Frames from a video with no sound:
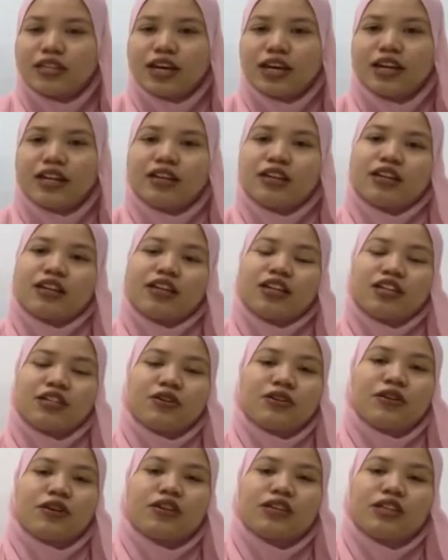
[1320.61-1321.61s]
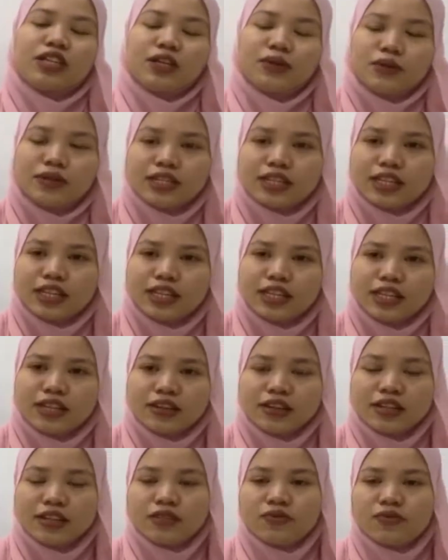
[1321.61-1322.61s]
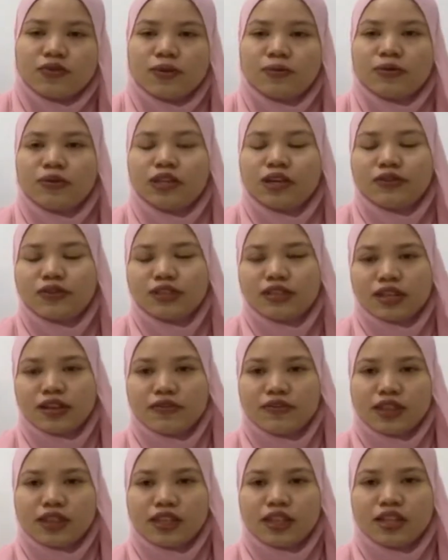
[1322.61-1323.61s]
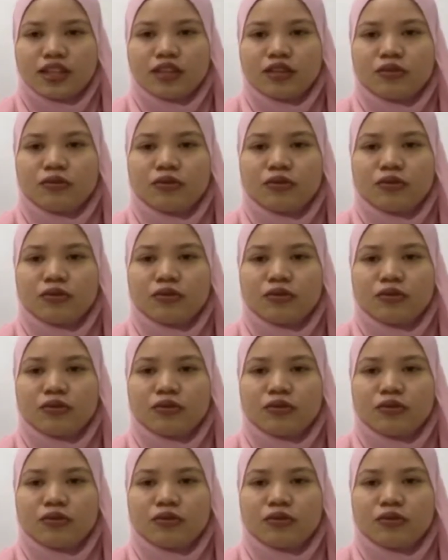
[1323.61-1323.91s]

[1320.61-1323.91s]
that the ratio continuously decreased from 2017 to